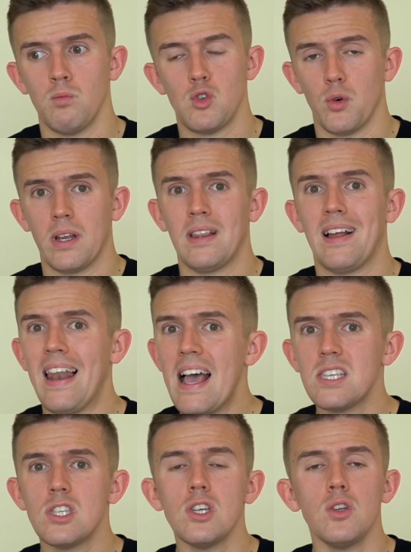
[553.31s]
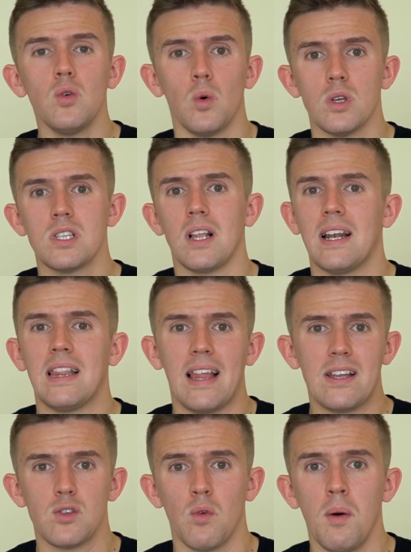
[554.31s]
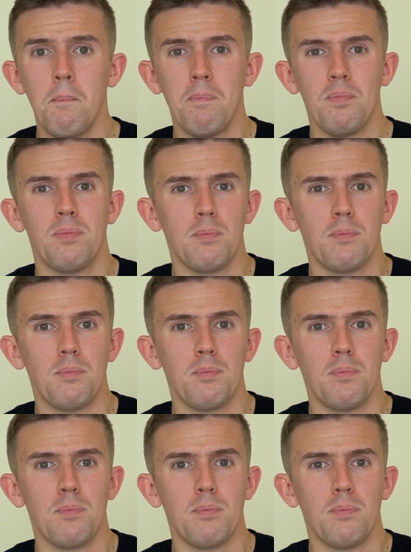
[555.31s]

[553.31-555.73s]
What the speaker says: during the lesson or slightly later on,